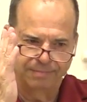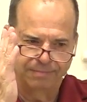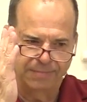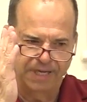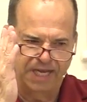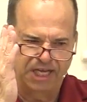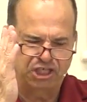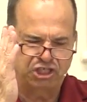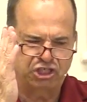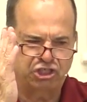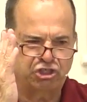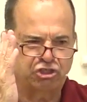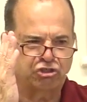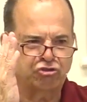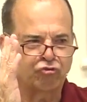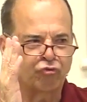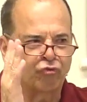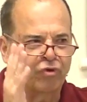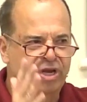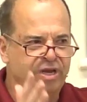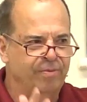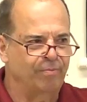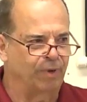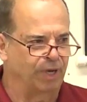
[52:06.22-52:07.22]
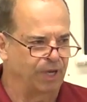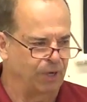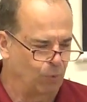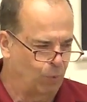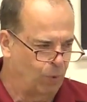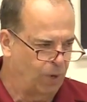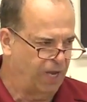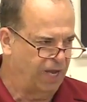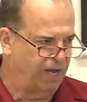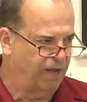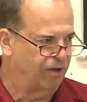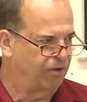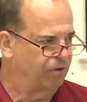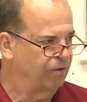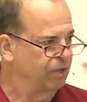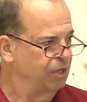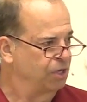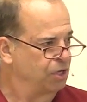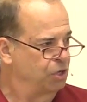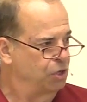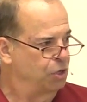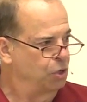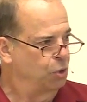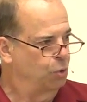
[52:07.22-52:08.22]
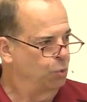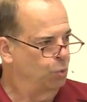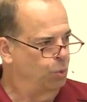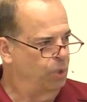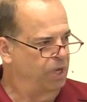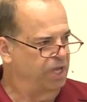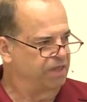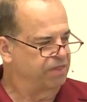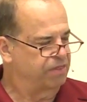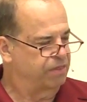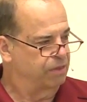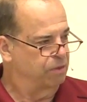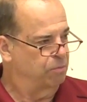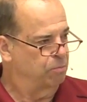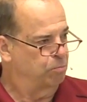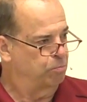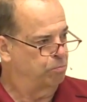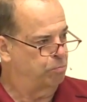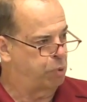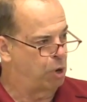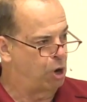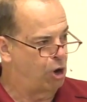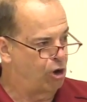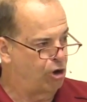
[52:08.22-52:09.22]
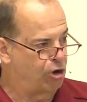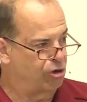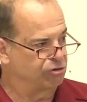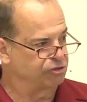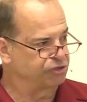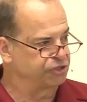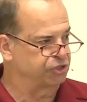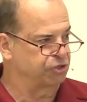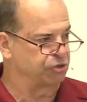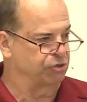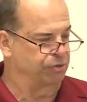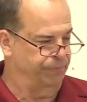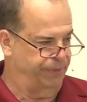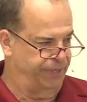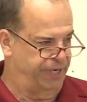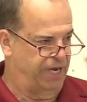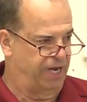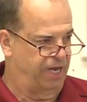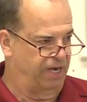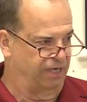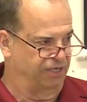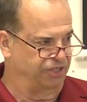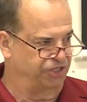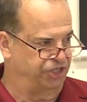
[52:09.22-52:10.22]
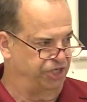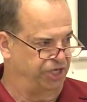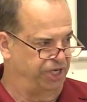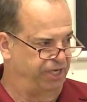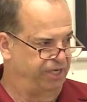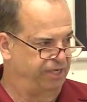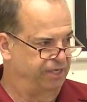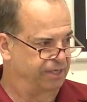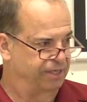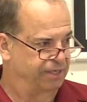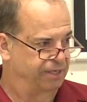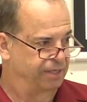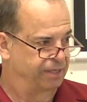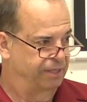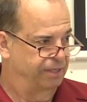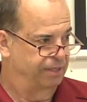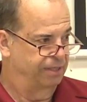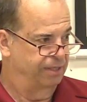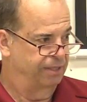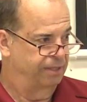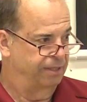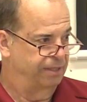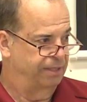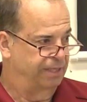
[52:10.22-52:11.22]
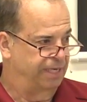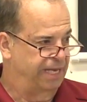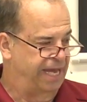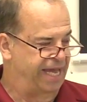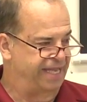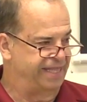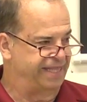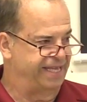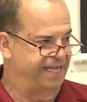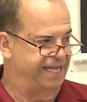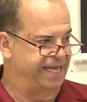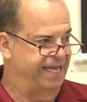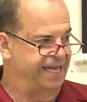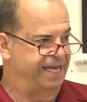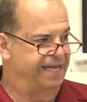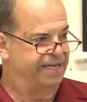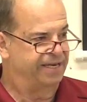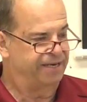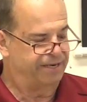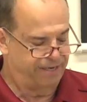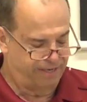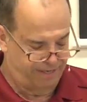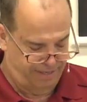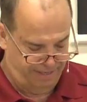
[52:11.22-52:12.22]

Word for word: extremely well with Paul's terminology at the end